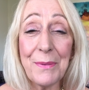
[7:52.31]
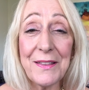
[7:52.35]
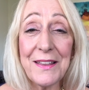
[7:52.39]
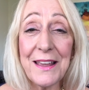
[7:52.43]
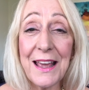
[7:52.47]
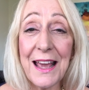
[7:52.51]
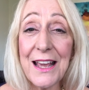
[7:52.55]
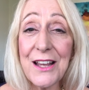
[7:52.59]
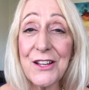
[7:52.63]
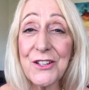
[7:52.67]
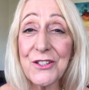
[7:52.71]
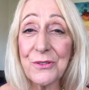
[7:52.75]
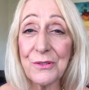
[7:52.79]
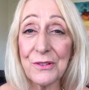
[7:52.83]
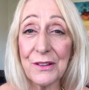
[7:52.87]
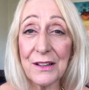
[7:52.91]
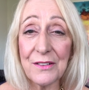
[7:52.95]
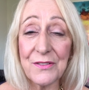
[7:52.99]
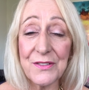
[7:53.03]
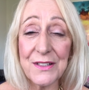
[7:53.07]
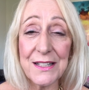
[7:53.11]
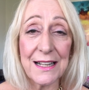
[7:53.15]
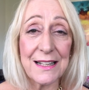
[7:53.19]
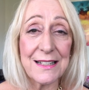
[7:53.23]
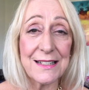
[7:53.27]
by the age
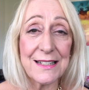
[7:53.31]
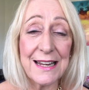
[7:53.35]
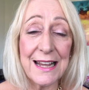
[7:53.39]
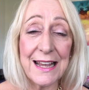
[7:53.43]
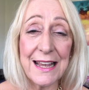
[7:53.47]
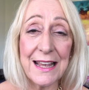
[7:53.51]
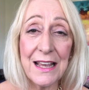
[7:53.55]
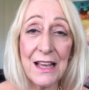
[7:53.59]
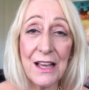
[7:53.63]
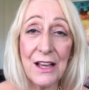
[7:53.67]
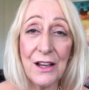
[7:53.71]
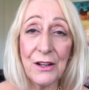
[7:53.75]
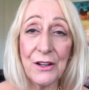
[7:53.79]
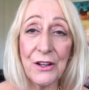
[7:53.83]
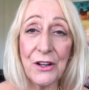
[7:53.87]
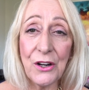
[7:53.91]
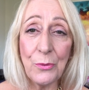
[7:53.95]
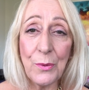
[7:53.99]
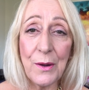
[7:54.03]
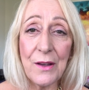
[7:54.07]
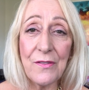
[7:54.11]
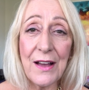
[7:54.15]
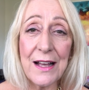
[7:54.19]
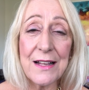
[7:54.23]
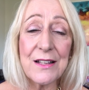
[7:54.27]
of 60, you
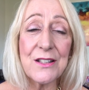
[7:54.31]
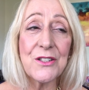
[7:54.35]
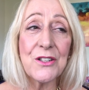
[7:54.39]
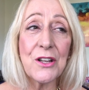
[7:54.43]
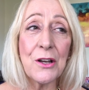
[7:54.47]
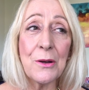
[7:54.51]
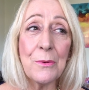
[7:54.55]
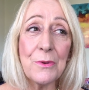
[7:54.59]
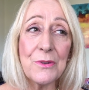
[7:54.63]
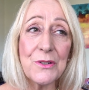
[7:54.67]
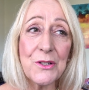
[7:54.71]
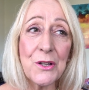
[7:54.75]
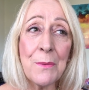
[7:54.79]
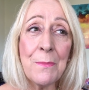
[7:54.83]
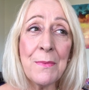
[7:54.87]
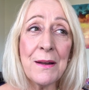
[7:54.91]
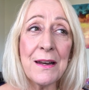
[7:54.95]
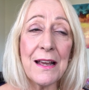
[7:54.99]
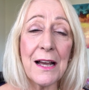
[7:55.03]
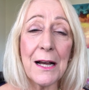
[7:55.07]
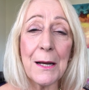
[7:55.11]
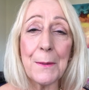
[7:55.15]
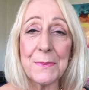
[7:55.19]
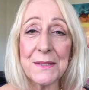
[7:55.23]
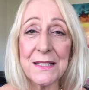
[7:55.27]
know, we've had so, so
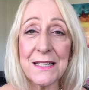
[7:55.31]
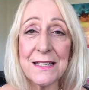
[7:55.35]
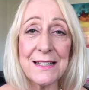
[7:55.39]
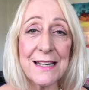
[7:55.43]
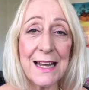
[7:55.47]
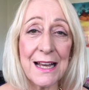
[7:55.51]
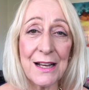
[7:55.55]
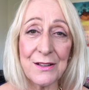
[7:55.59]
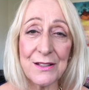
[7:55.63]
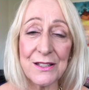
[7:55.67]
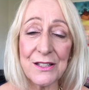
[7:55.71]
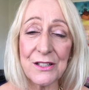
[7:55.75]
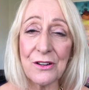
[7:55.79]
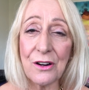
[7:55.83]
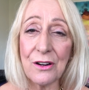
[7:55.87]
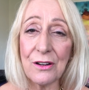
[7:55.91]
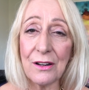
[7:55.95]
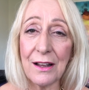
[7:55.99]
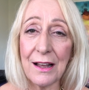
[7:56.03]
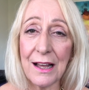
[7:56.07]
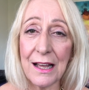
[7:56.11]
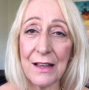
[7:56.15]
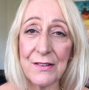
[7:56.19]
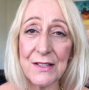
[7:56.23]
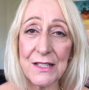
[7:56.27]
many ups and downs in our
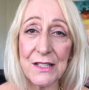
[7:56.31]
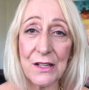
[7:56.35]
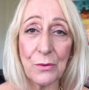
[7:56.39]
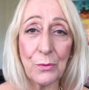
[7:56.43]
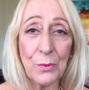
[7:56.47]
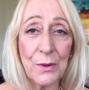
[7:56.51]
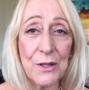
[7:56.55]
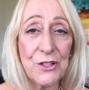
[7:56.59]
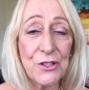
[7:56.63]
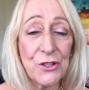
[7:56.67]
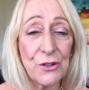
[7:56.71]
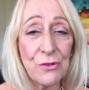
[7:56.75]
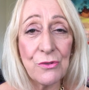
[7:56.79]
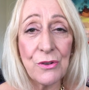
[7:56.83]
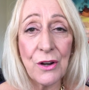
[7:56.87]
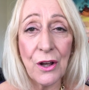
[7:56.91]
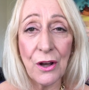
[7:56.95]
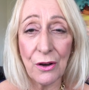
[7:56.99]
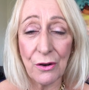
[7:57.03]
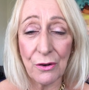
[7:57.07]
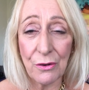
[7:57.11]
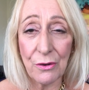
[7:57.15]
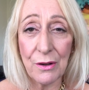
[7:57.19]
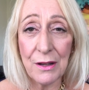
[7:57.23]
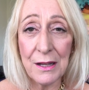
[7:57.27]
lives that we do
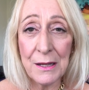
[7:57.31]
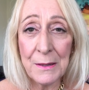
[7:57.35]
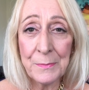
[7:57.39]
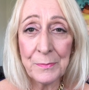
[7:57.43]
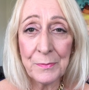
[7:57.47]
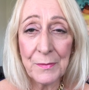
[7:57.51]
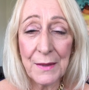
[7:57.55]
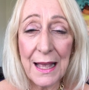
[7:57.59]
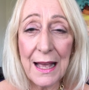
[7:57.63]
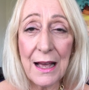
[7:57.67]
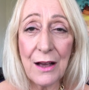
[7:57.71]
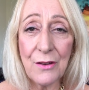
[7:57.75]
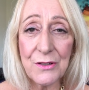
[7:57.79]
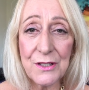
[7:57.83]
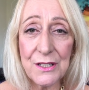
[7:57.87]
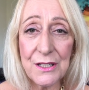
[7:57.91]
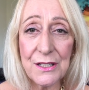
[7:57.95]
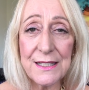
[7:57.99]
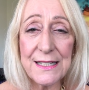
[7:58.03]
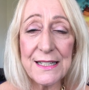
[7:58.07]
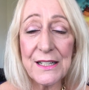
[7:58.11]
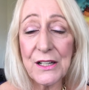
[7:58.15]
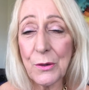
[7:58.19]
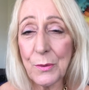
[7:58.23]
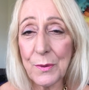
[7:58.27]
know how
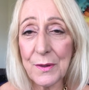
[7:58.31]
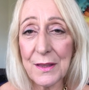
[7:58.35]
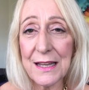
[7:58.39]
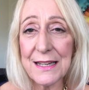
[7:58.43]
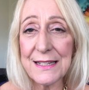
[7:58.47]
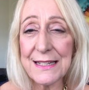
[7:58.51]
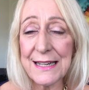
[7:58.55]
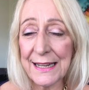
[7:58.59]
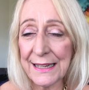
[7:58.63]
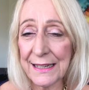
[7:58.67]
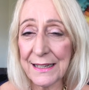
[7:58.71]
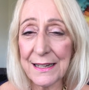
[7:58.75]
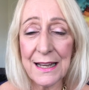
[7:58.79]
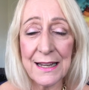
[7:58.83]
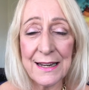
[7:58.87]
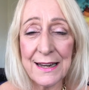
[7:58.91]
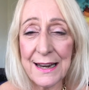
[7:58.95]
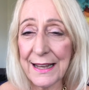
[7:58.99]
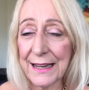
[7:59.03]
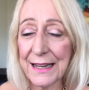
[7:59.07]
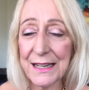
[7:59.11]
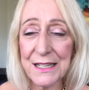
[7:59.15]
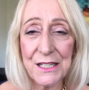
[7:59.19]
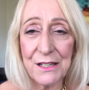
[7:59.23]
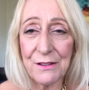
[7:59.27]
to deal with a, de- a
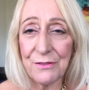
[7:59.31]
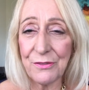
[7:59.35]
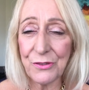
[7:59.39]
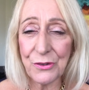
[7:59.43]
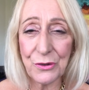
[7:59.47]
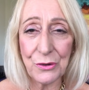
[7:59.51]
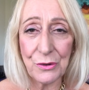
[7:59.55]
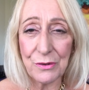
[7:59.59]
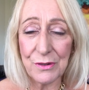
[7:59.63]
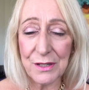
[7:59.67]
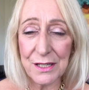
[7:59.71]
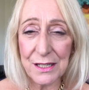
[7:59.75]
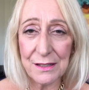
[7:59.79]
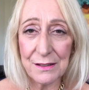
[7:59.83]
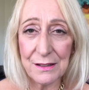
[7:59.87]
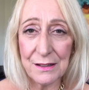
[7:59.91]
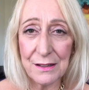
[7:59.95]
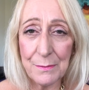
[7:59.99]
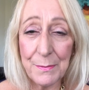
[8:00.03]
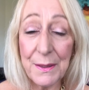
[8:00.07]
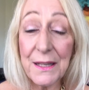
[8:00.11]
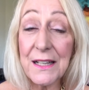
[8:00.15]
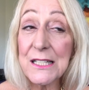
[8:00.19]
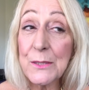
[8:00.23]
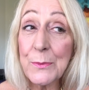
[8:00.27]
negative thought
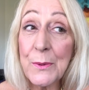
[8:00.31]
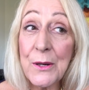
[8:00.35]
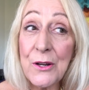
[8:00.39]
because